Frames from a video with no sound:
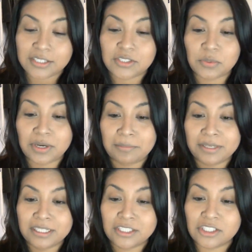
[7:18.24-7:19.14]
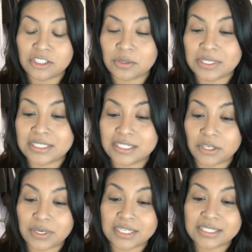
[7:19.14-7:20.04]
So what I'm going to do is,
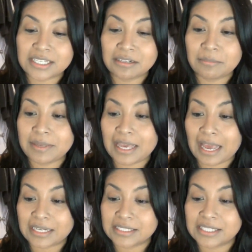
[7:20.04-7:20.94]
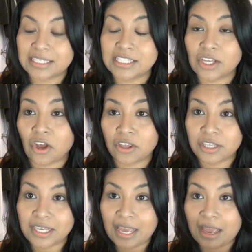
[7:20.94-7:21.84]
there is going to be access on
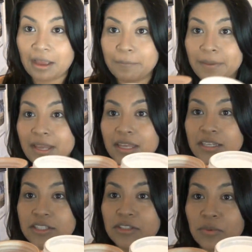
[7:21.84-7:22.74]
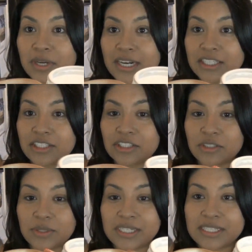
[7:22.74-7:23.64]
the cap. So what I
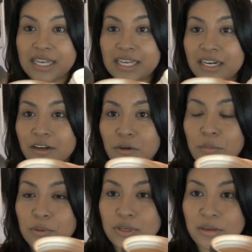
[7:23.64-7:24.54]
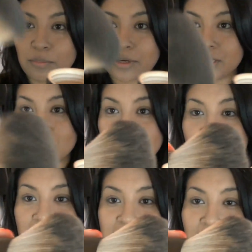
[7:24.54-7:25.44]
do is I get a kabuki brush,
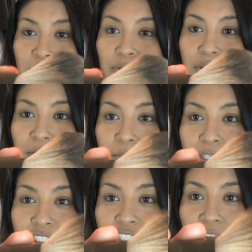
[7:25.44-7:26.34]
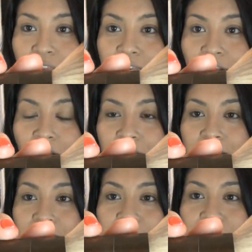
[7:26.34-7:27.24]
and this kabuki brush, I got
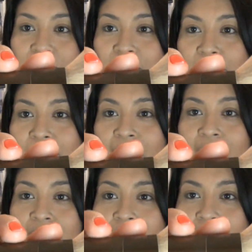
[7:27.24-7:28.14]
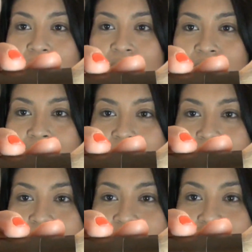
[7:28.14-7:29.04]
it from
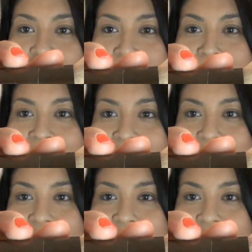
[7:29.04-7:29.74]
TJ Maxx.